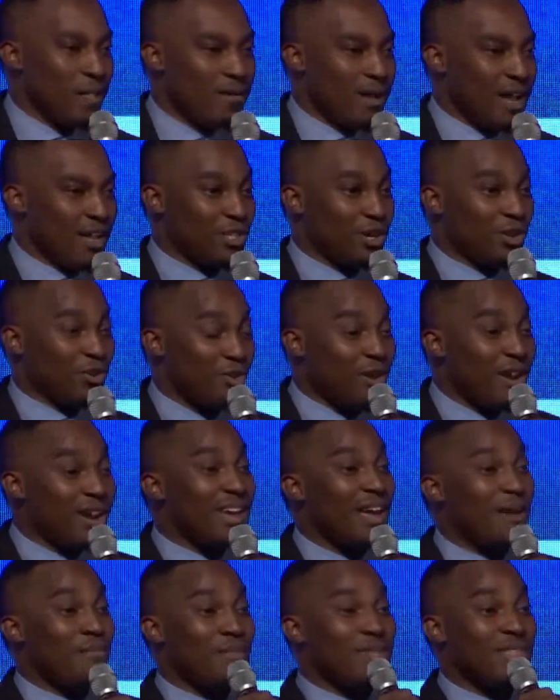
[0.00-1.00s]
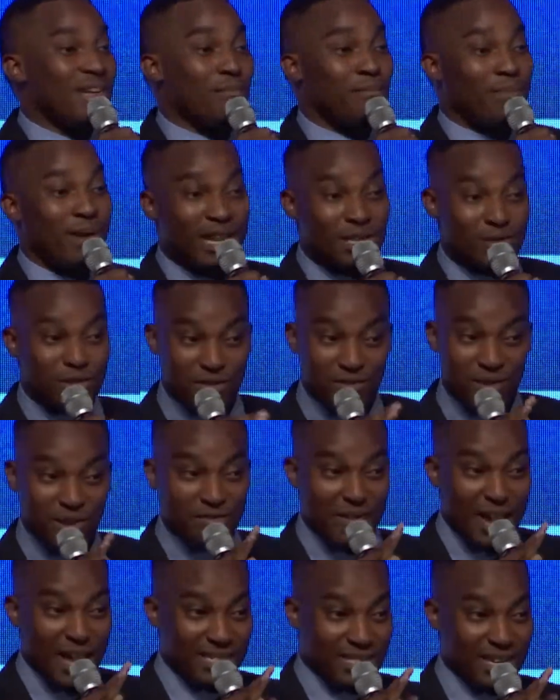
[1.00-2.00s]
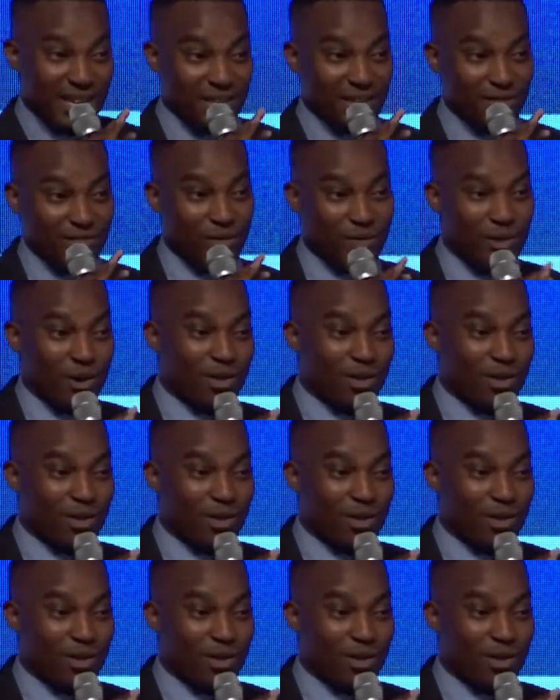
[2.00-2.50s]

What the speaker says: And so growing up in that place was very fascinating for me,